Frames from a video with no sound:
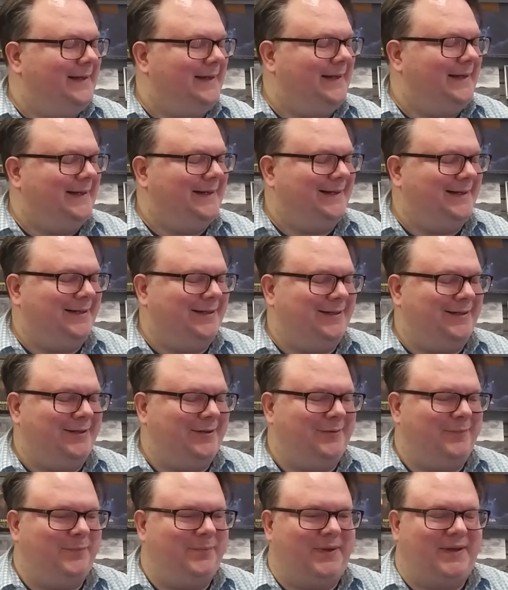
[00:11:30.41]

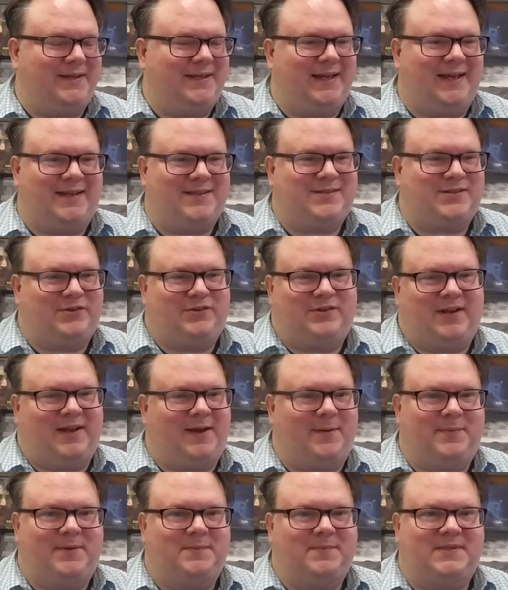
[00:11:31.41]
Um, but yeah, certain
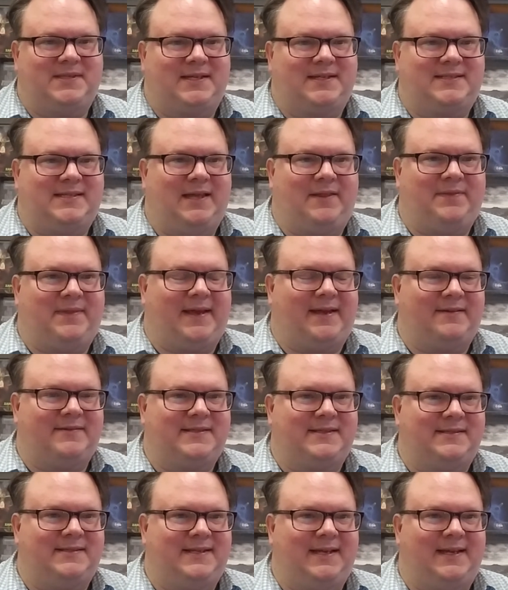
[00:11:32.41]
albums like
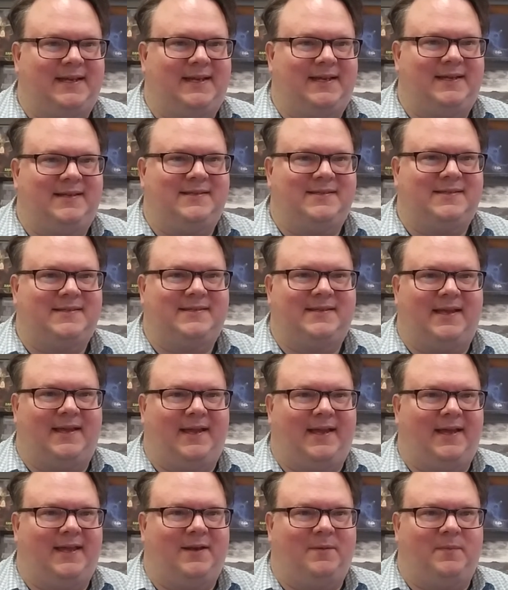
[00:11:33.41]
10,000 Days,
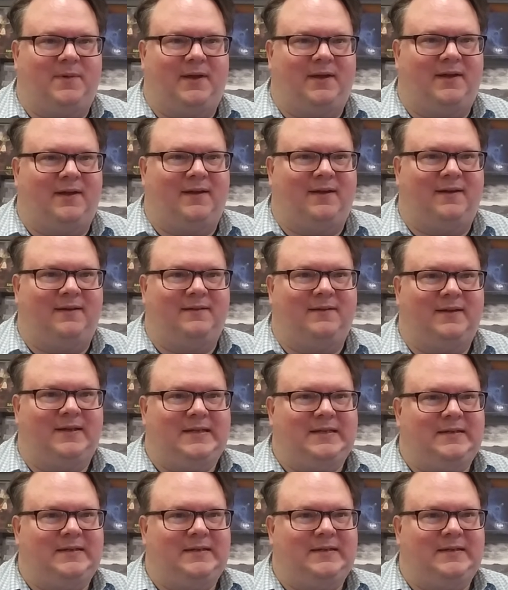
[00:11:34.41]
Anima,